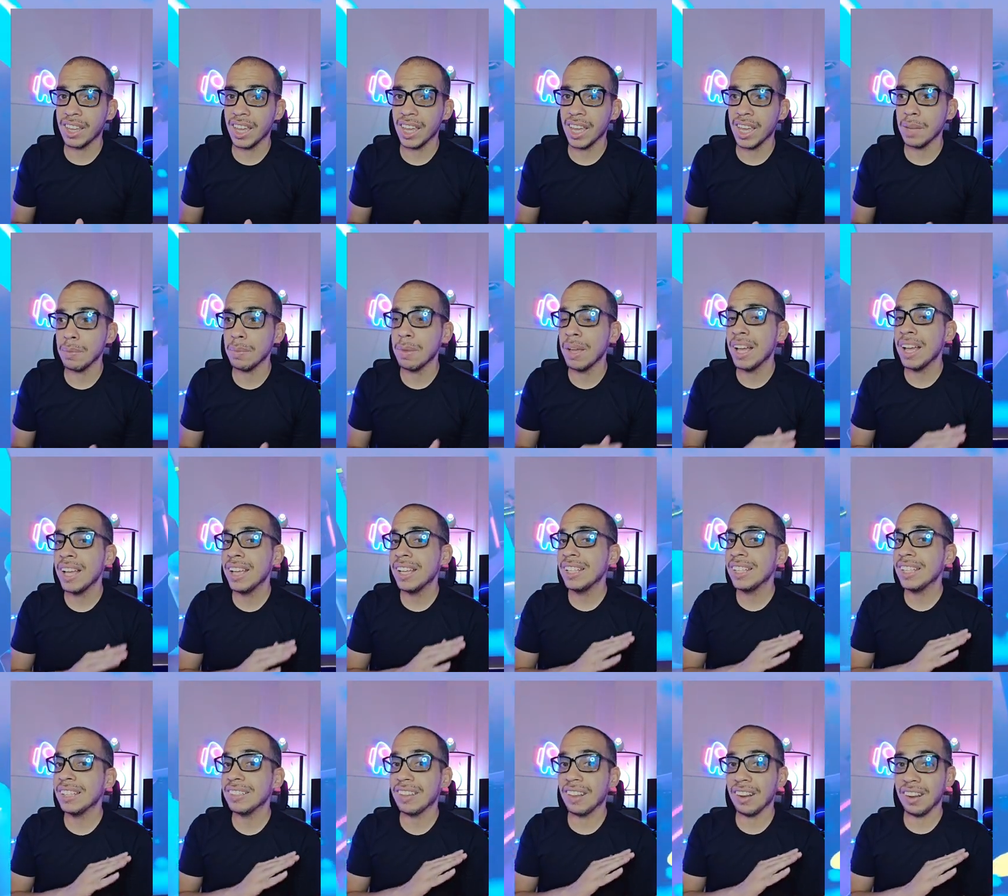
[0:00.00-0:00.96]
game,
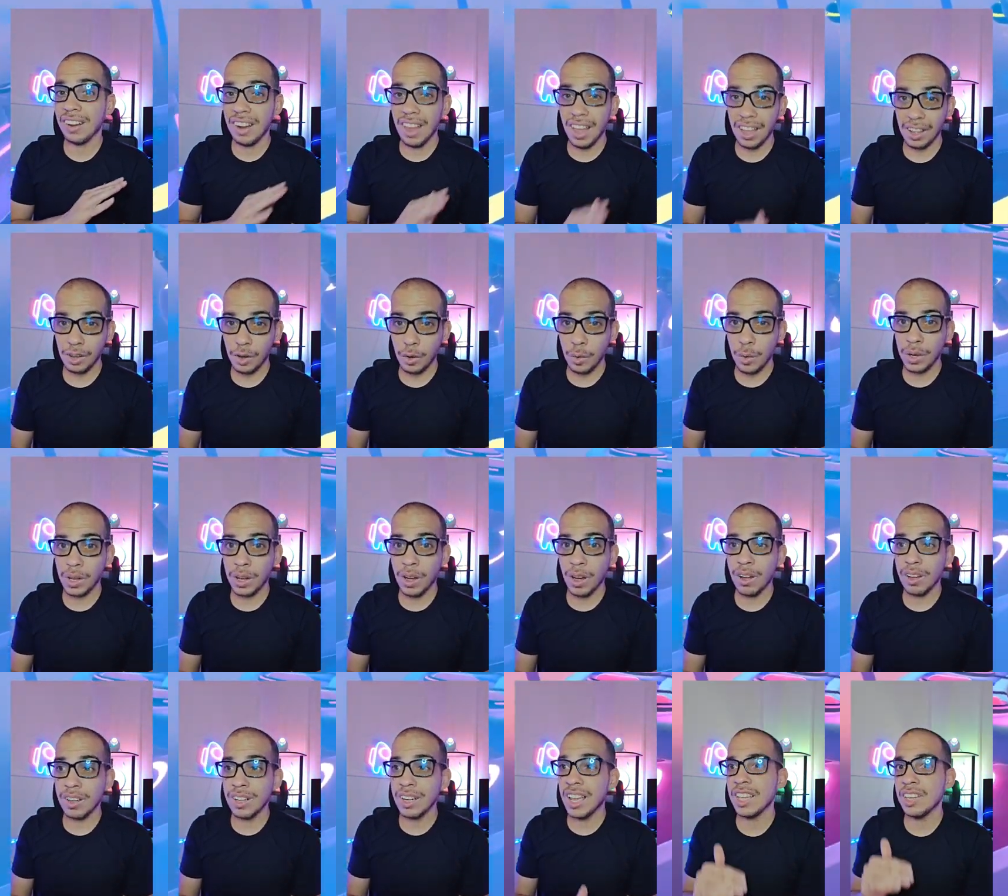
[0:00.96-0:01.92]
there's a lot going
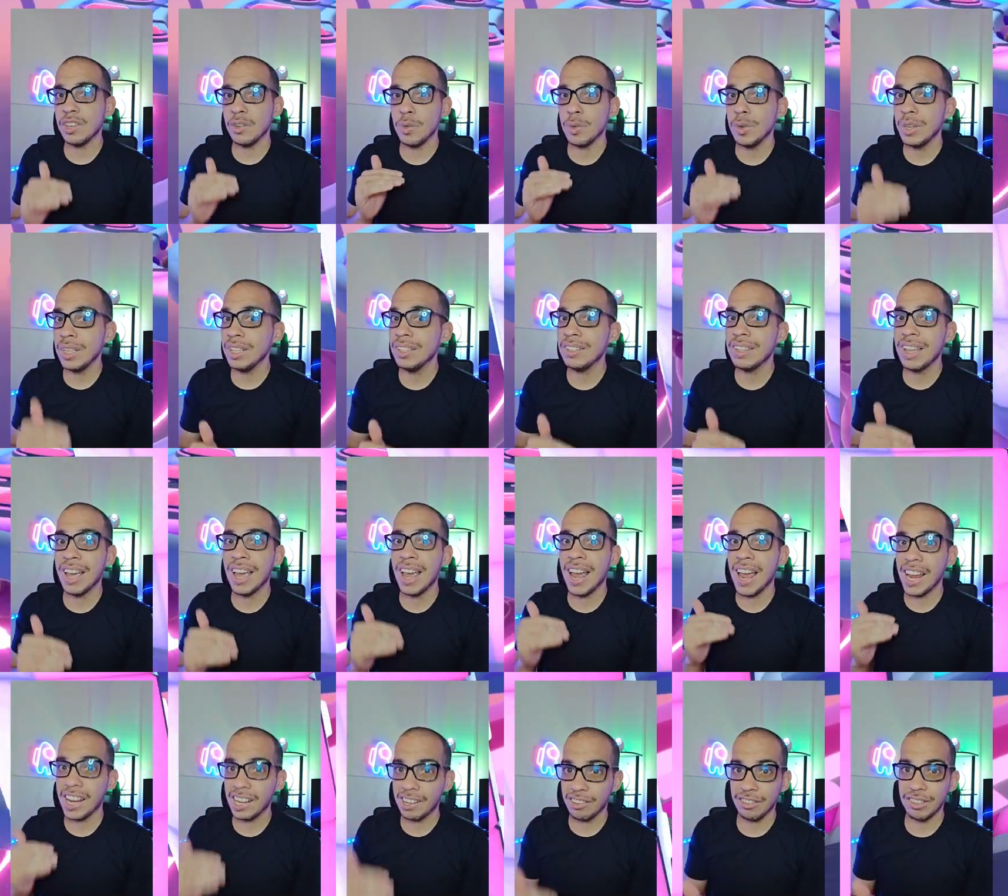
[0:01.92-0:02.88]
on, and you need that
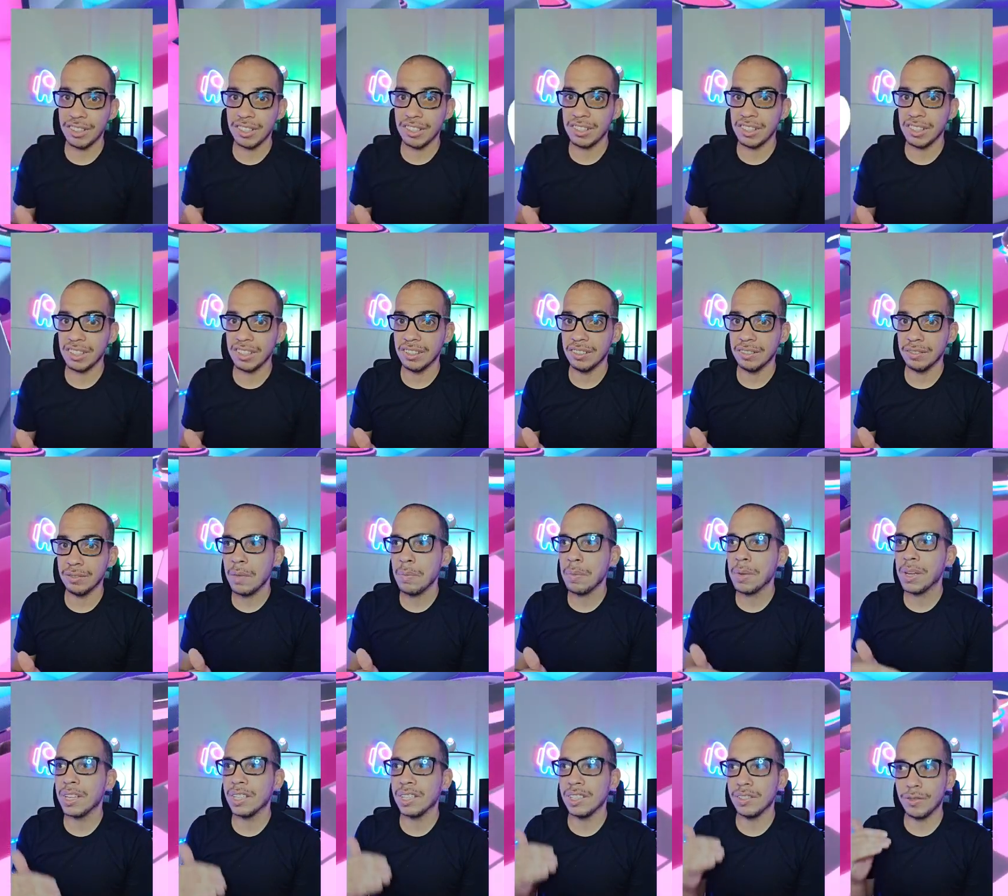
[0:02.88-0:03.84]
accuracy
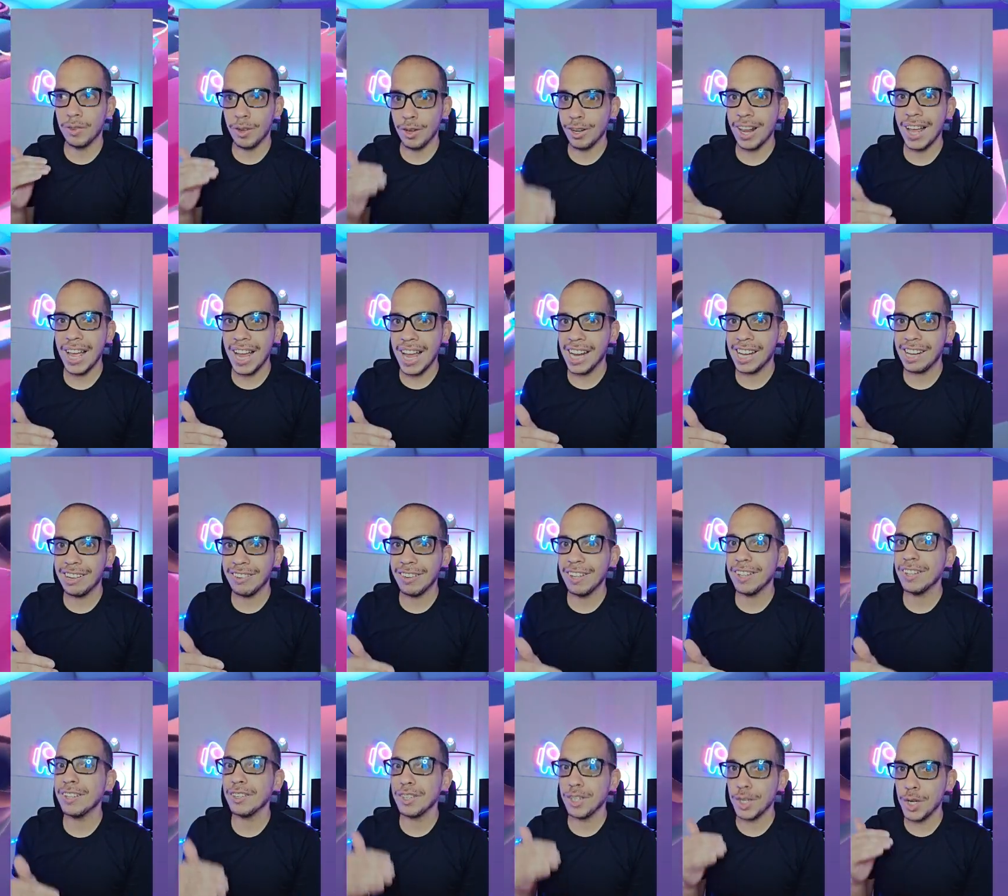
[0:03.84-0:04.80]
because if you're not
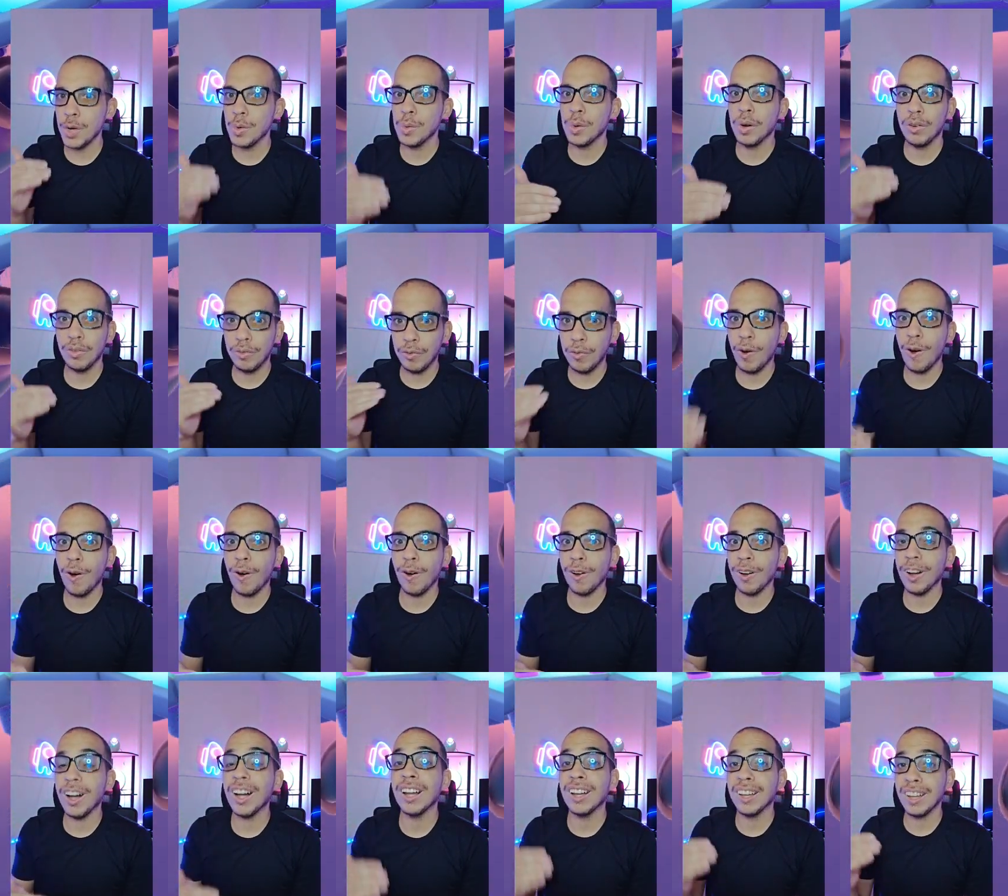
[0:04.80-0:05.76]
accurate, you will
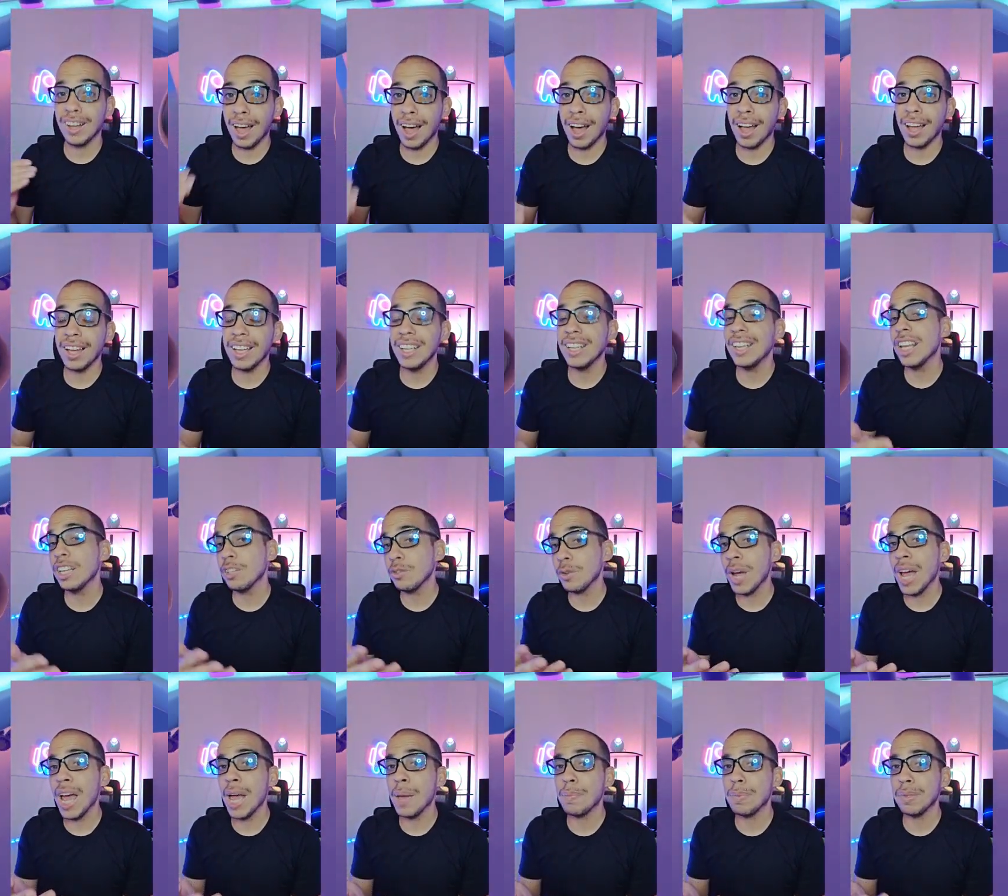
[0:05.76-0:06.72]
fall a lot. And that's
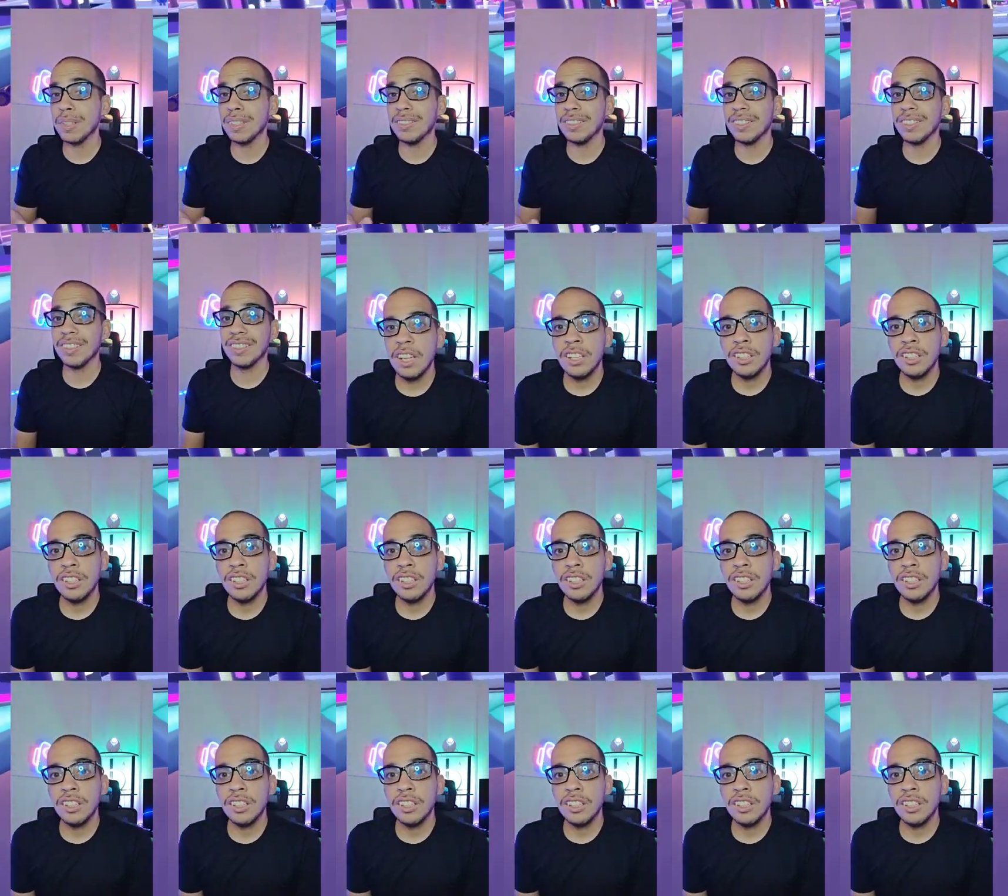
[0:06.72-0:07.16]
what happened.